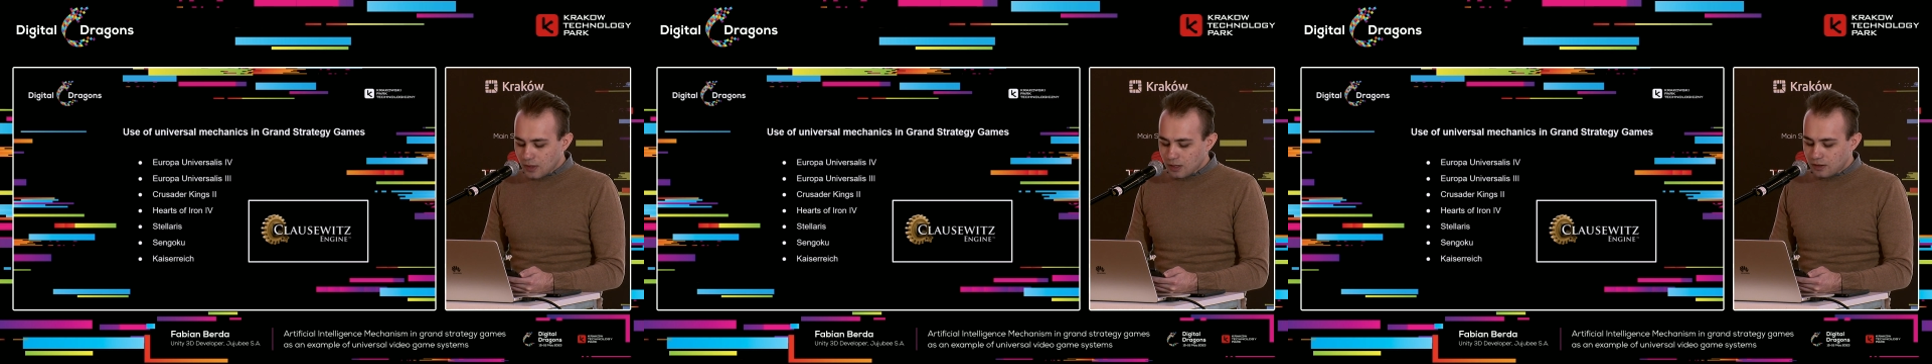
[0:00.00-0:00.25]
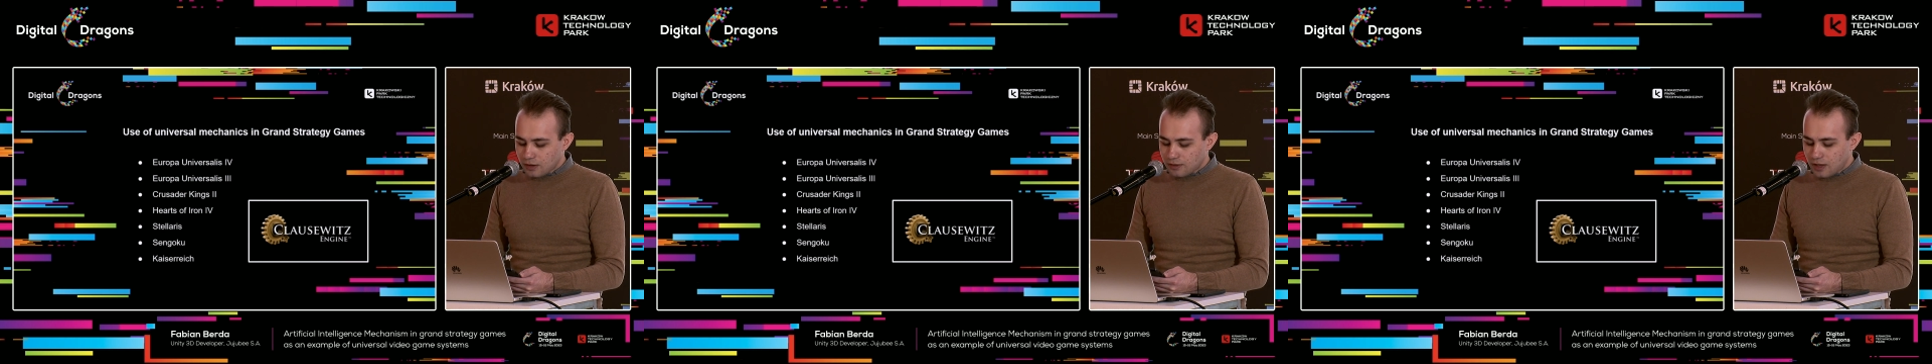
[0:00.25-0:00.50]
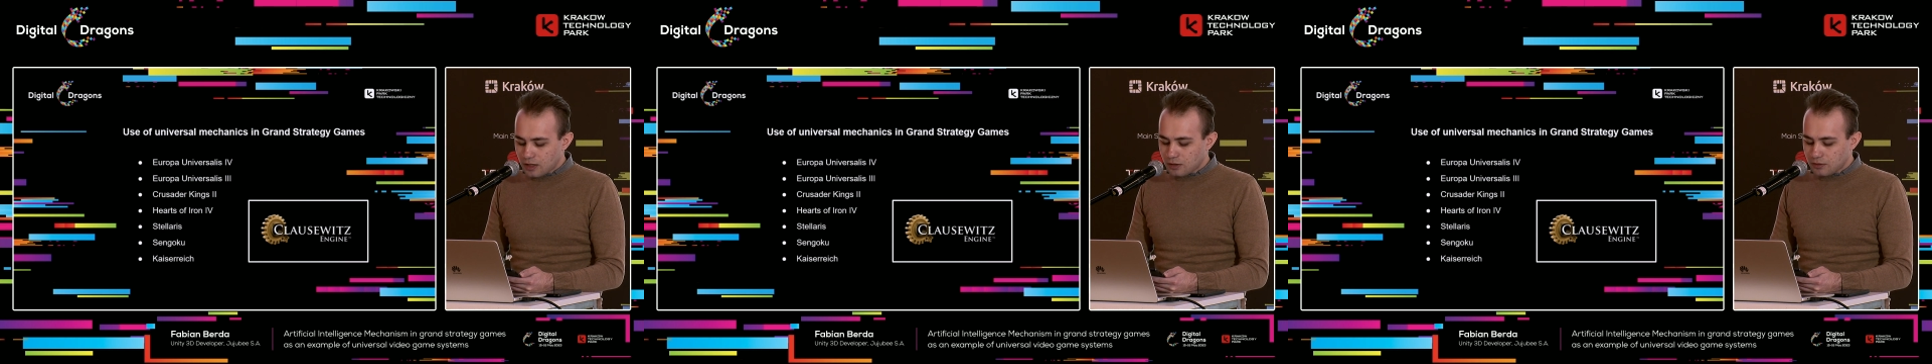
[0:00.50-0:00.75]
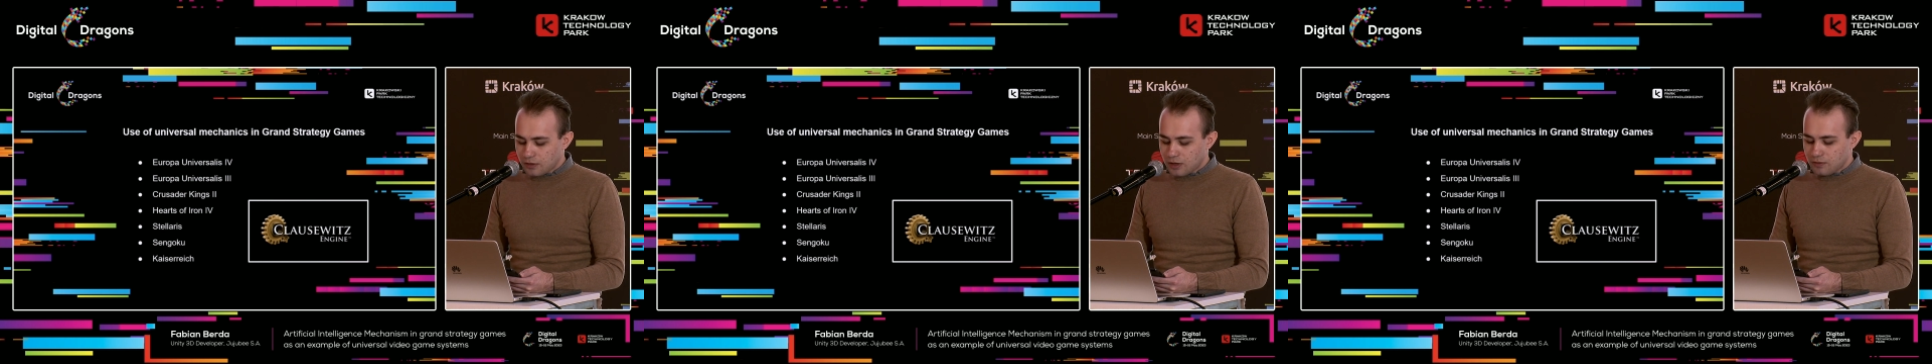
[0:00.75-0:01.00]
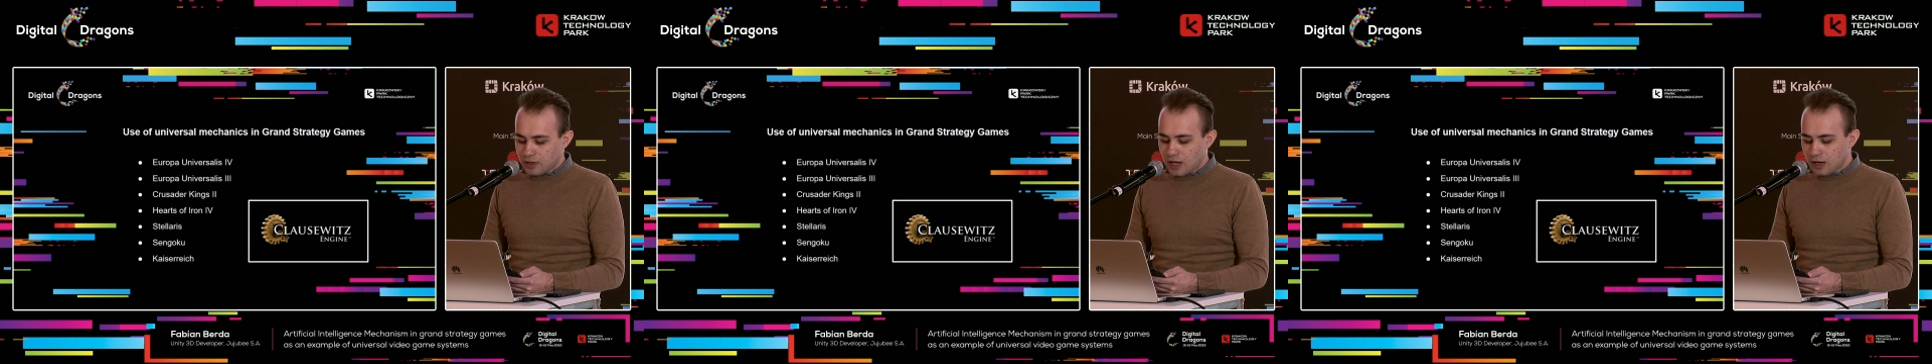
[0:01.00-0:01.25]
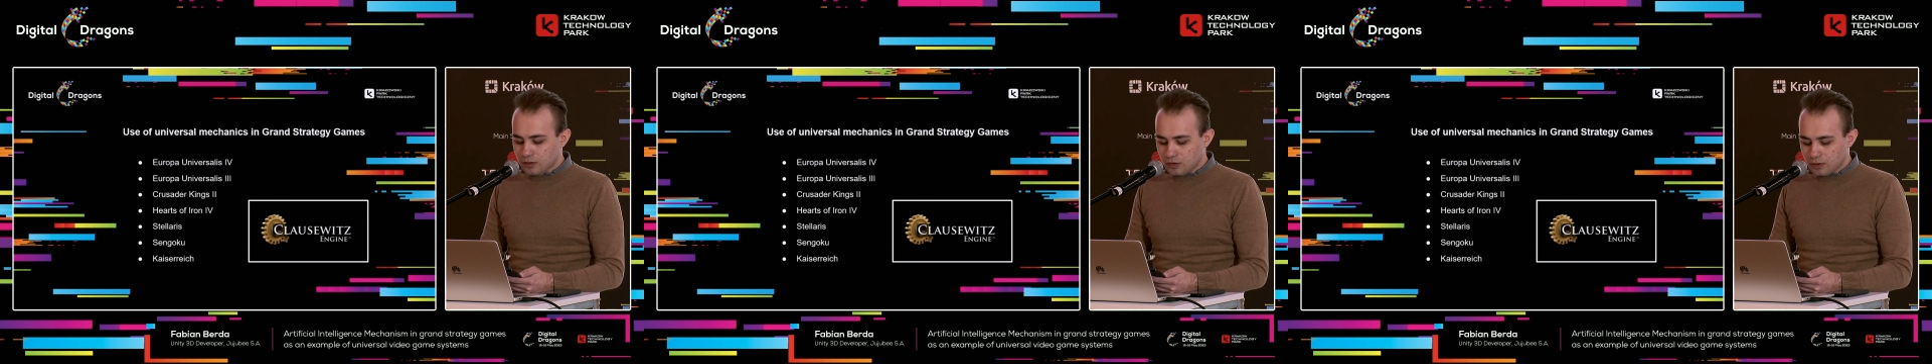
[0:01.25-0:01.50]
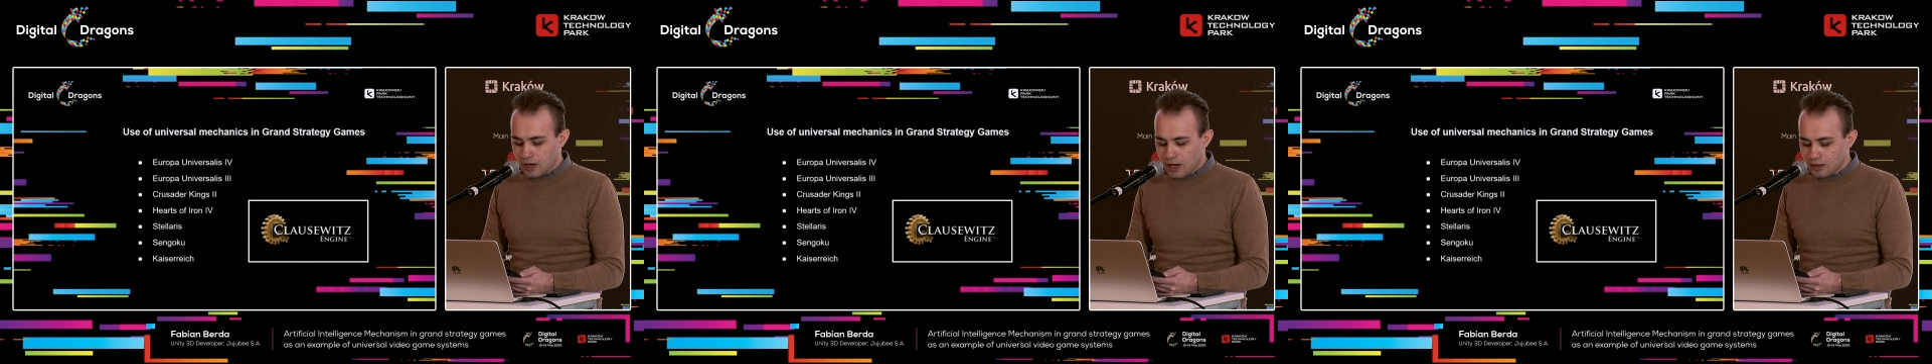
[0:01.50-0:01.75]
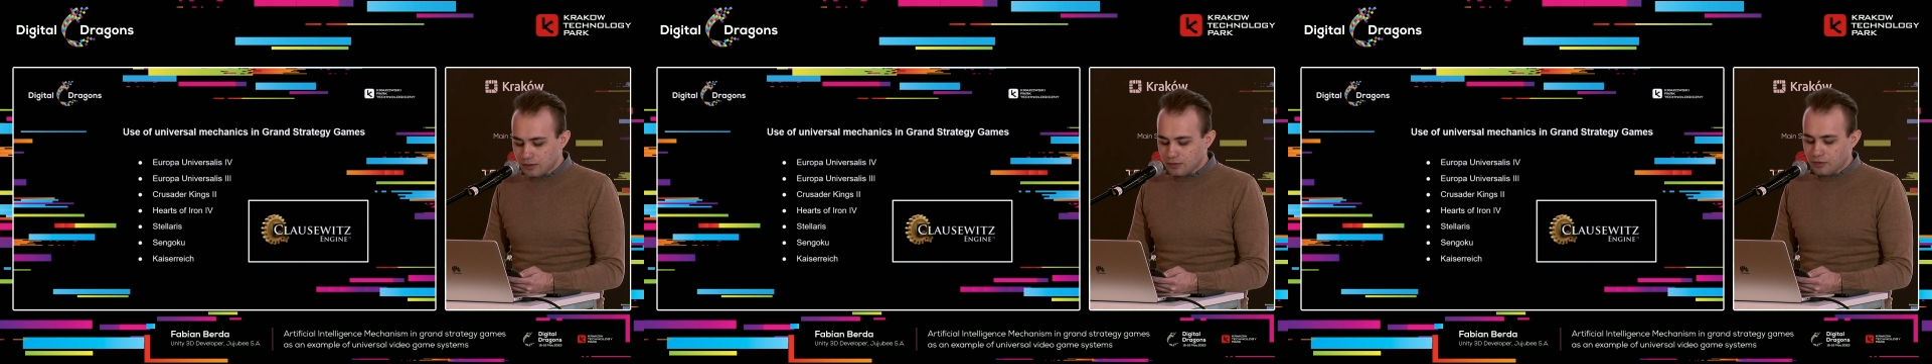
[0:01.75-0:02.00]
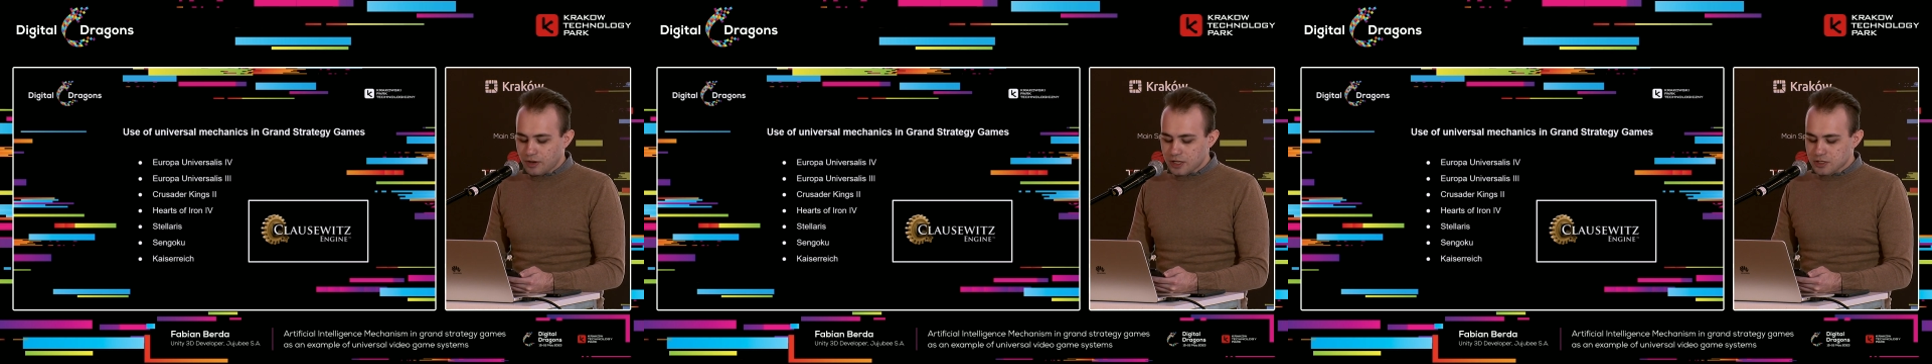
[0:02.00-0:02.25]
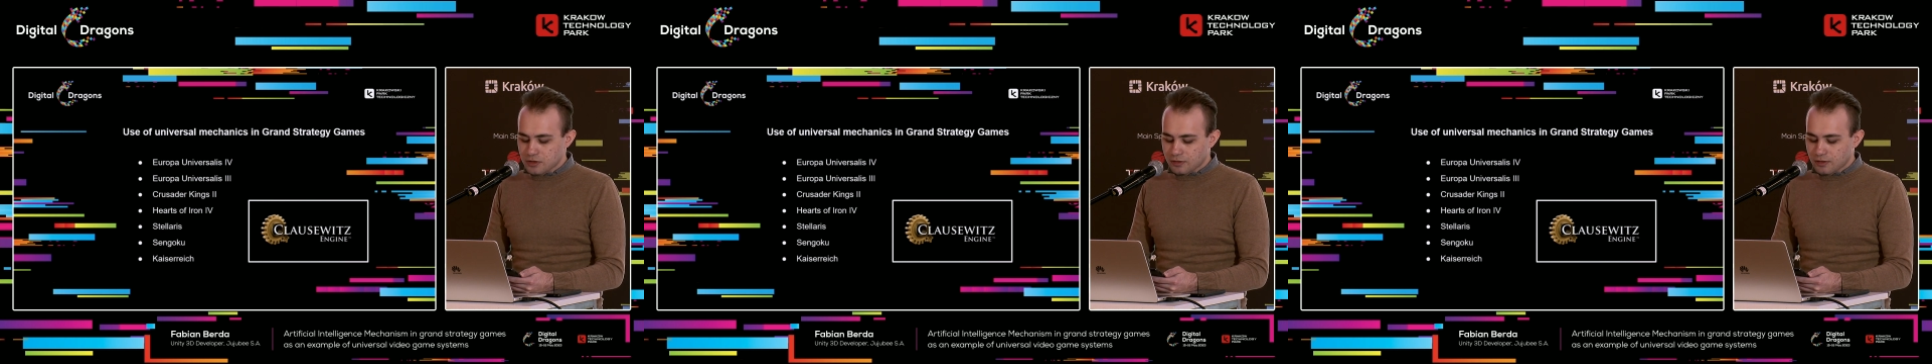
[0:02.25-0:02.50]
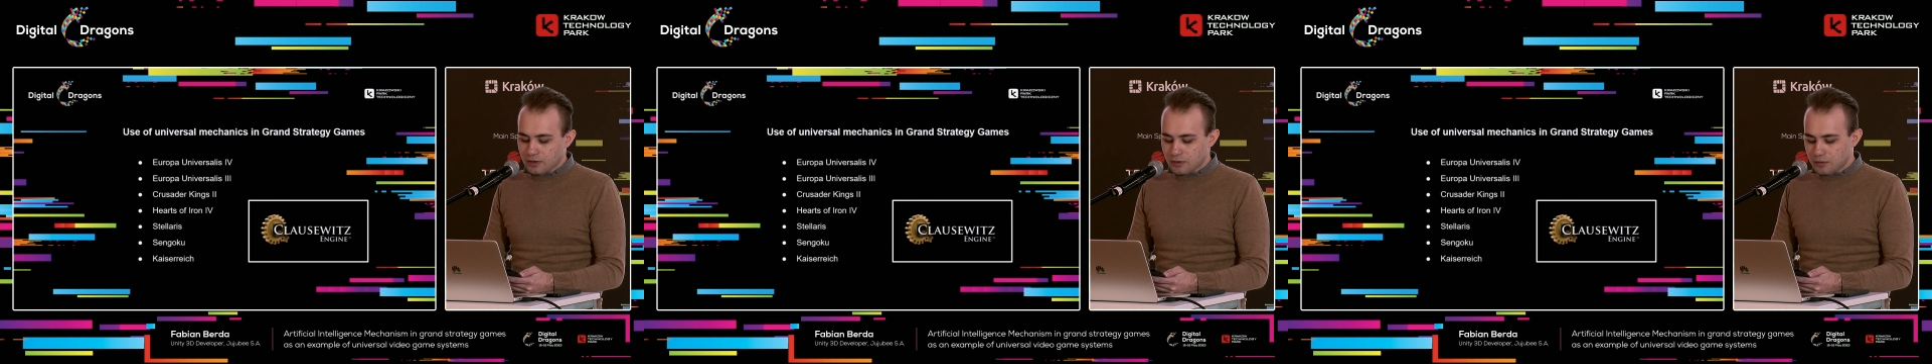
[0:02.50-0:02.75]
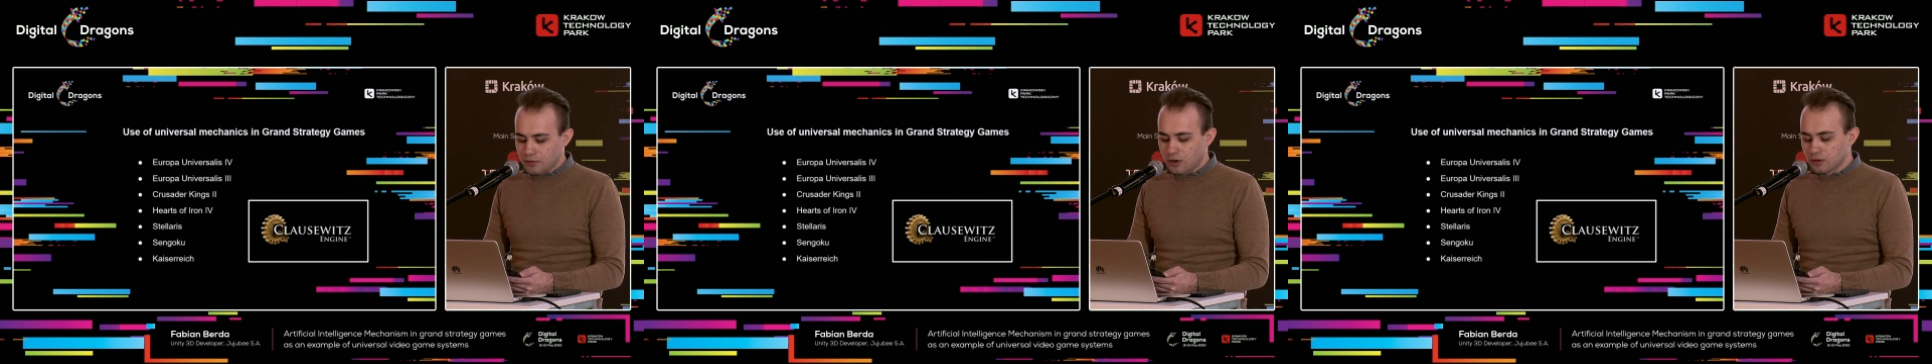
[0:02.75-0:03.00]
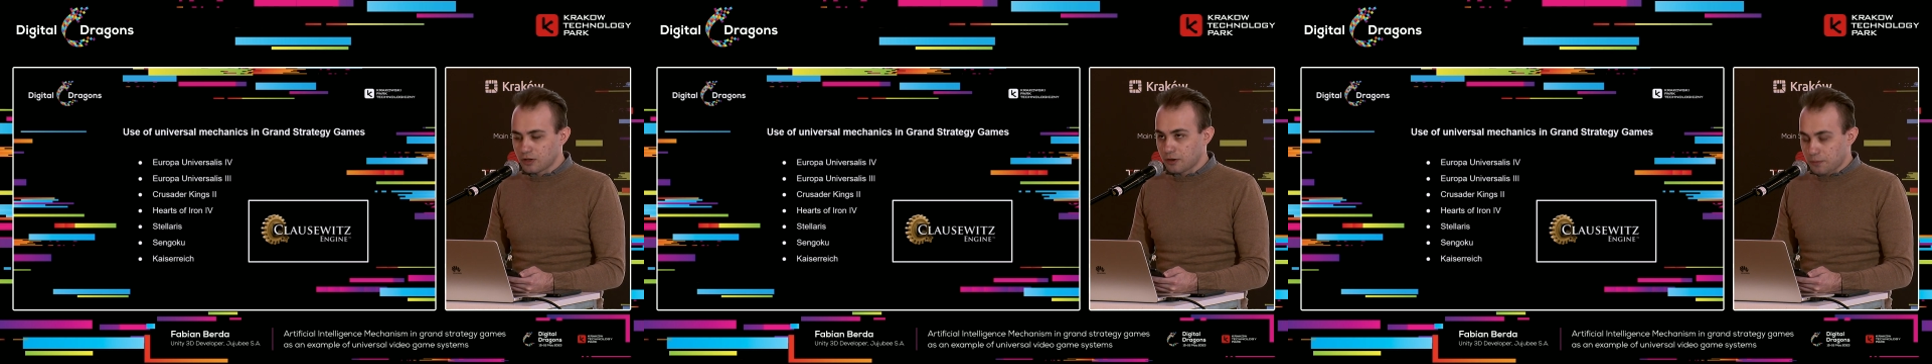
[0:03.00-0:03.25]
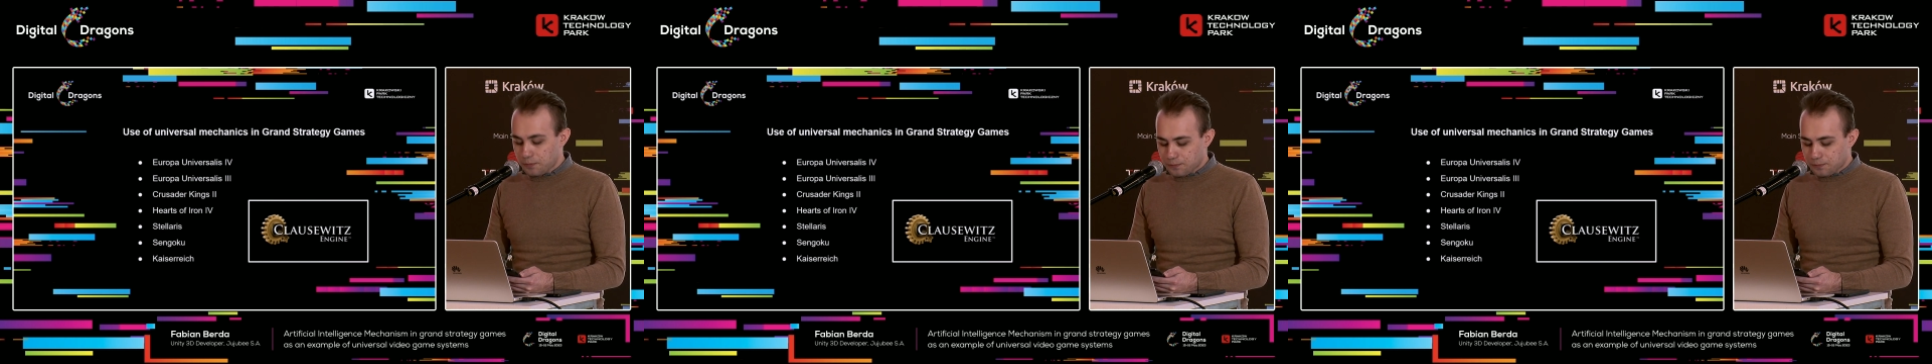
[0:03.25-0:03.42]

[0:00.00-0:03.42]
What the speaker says: the state of the given actor and its relations with other.